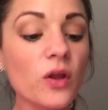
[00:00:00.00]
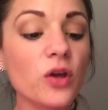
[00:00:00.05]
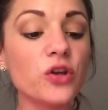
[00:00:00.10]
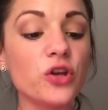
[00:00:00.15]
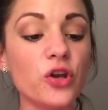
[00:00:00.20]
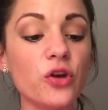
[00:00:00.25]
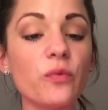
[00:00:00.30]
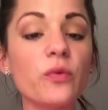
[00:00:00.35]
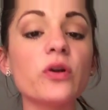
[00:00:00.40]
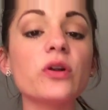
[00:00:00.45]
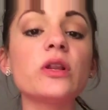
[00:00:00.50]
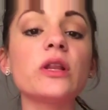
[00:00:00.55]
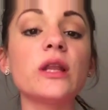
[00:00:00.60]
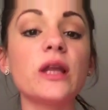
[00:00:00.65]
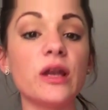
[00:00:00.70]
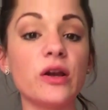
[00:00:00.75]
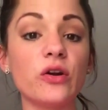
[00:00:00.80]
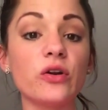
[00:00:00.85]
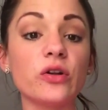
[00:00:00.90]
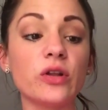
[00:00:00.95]
you are
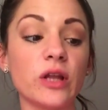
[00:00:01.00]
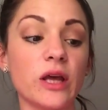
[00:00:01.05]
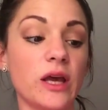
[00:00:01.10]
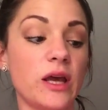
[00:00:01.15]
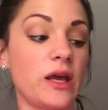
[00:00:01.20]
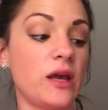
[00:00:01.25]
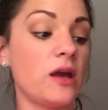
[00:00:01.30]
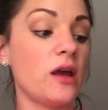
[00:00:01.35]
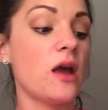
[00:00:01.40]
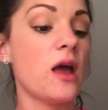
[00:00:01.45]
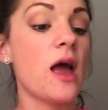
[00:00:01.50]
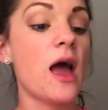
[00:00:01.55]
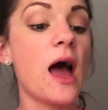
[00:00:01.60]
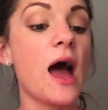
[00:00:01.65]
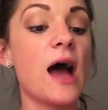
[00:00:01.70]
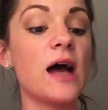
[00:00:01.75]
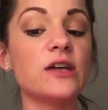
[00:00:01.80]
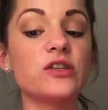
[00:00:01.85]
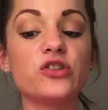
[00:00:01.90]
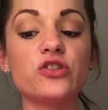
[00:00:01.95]
literally,
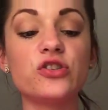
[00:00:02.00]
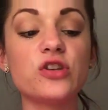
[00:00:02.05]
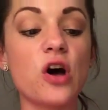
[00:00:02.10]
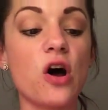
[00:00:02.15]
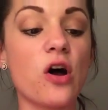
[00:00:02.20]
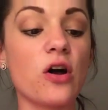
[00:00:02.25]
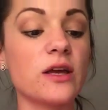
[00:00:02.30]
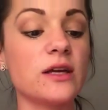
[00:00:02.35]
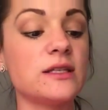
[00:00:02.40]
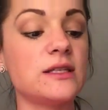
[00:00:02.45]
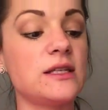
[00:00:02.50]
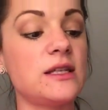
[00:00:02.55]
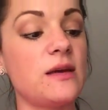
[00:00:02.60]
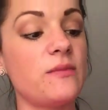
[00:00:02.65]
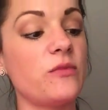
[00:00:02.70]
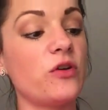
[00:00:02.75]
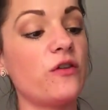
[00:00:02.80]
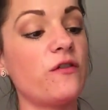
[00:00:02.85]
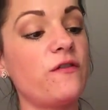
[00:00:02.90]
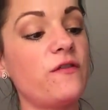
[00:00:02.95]
as you're talking to
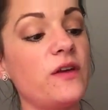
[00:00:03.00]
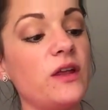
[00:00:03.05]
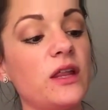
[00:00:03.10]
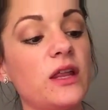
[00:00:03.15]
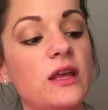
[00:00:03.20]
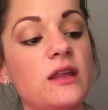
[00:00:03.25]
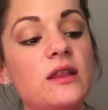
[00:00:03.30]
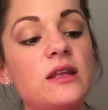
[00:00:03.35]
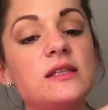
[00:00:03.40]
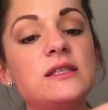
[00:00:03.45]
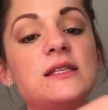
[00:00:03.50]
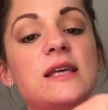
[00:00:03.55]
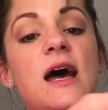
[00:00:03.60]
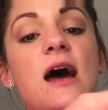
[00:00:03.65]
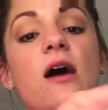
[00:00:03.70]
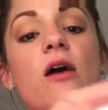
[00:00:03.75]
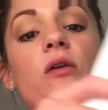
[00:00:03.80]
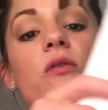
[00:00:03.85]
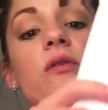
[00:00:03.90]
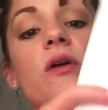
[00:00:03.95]
them, you're filling this
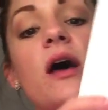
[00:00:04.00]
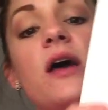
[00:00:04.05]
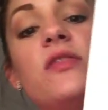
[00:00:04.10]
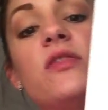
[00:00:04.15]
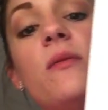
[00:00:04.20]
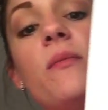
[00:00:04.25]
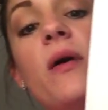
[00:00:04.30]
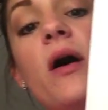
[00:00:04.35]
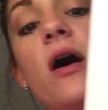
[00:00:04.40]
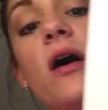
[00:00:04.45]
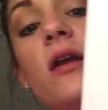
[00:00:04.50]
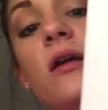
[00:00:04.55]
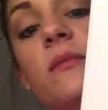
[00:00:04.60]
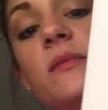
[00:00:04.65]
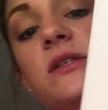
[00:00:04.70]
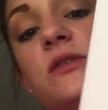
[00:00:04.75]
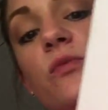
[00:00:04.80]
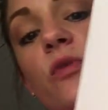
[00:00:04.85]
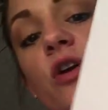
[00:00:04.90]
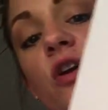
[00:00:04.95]
out. At the bottom
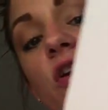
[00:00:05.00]
is where